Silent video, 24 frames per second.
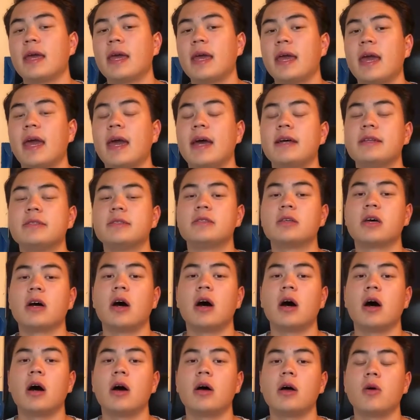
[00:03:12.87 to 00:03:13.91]
and
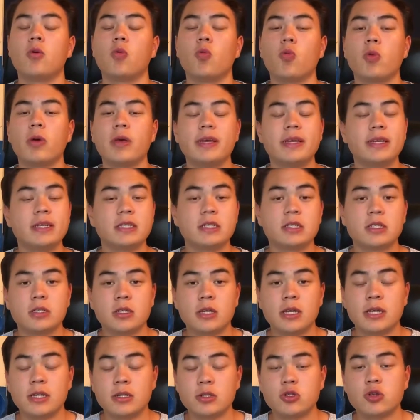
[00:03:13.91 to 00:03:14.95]
each
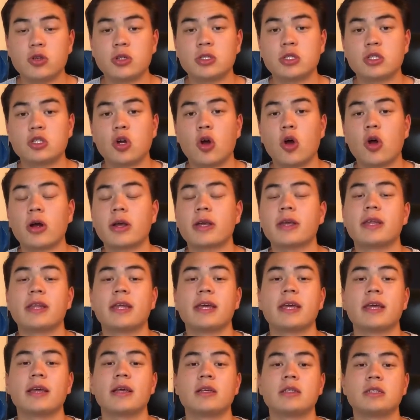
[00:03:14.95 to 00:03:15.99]
interest
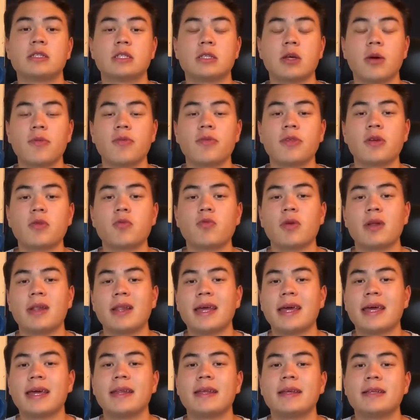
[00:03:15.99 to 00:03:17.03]
targeting something
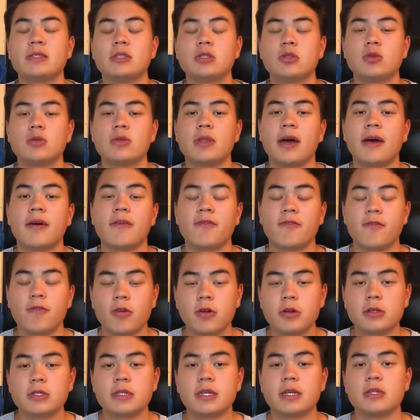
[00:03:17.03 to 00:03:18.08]
related to that
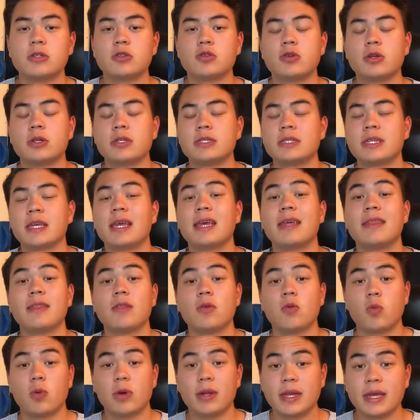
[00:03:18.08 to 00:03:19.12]
first interest in
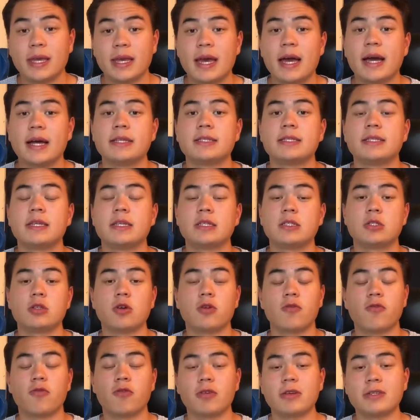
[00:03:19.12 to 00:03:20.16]
the winning ad set.
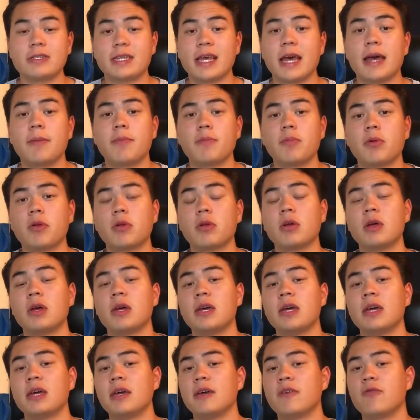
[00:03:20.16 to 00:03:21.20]
So for example,
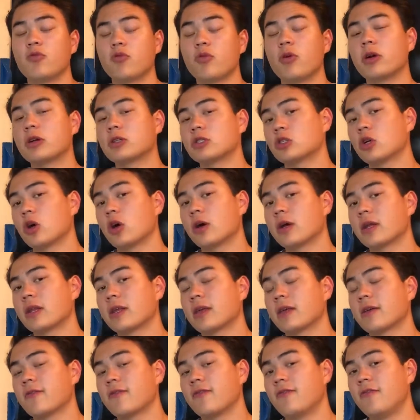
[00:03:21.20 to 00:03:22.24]
if we are
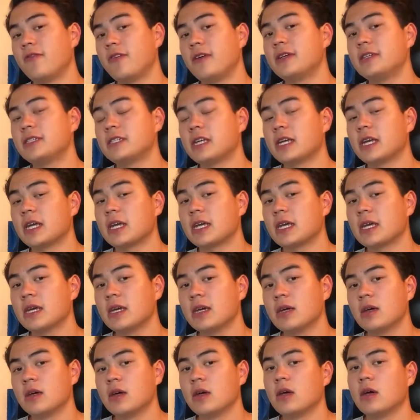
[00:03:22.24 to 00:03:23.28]
targeting fishing
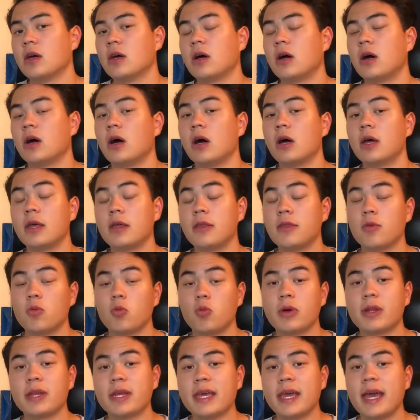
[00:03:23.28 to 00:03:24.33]
in the
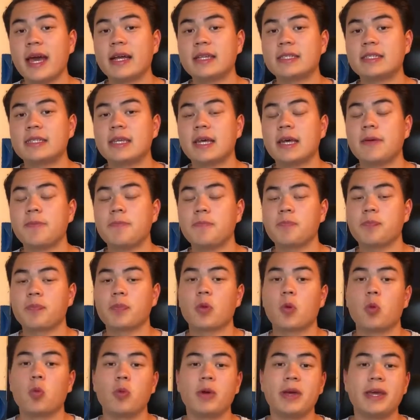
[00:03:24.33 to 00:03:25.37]
winning ad set,
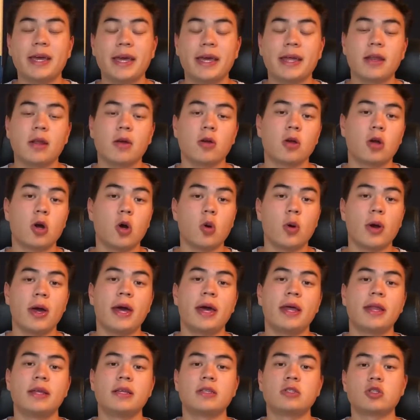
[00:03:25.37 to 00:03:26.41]
we can go
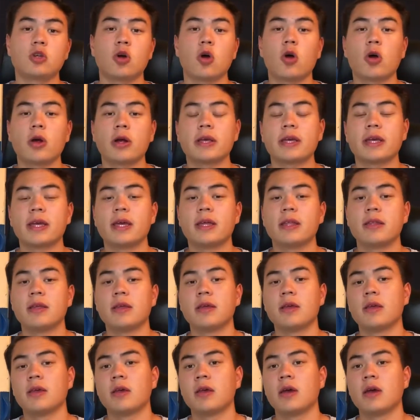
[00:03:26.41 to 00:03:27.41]
ahead and target